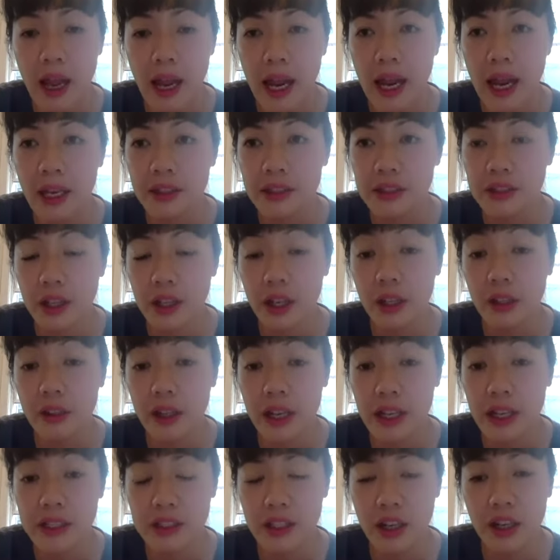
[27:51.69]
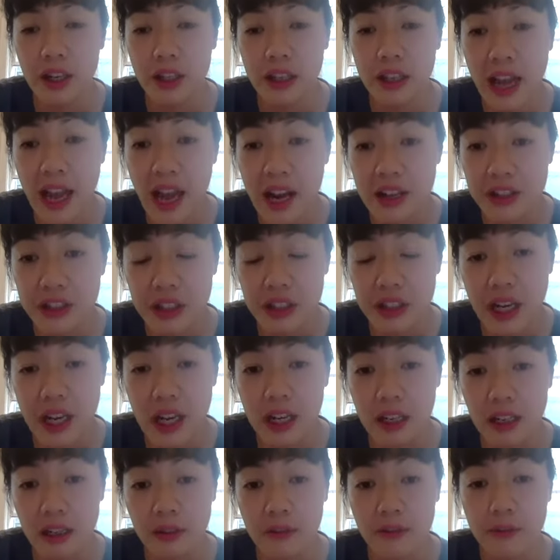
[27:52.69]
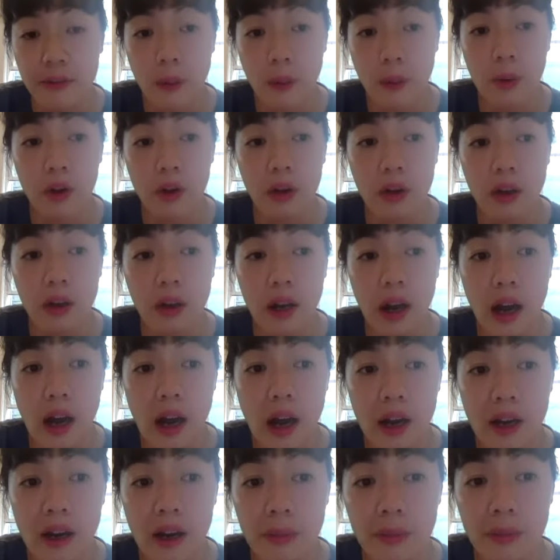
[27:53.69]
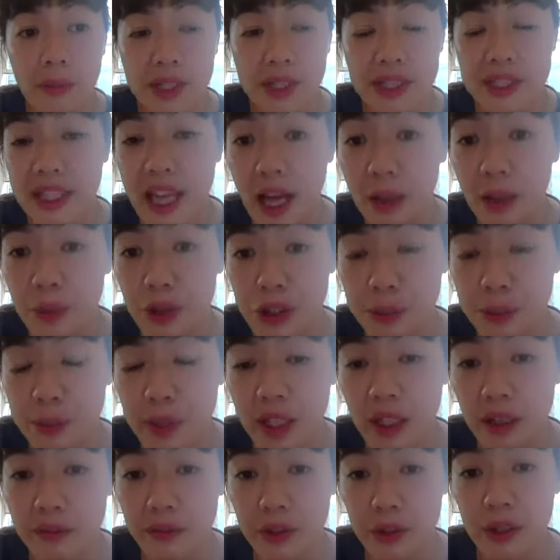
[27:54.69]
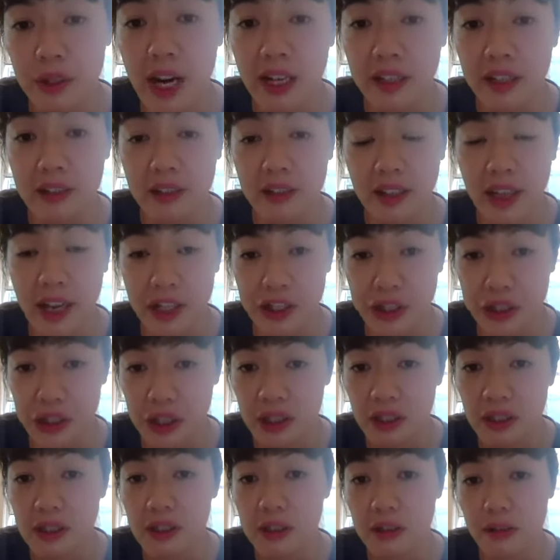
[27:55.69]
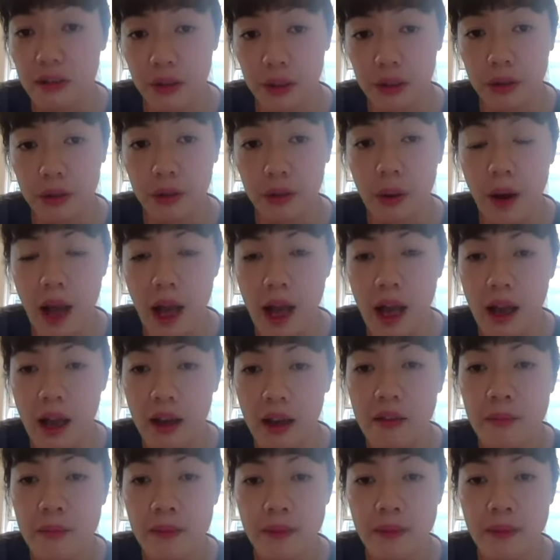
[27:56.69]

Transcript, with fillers: and start they started agitating for um, the establishment of direct elections through uh,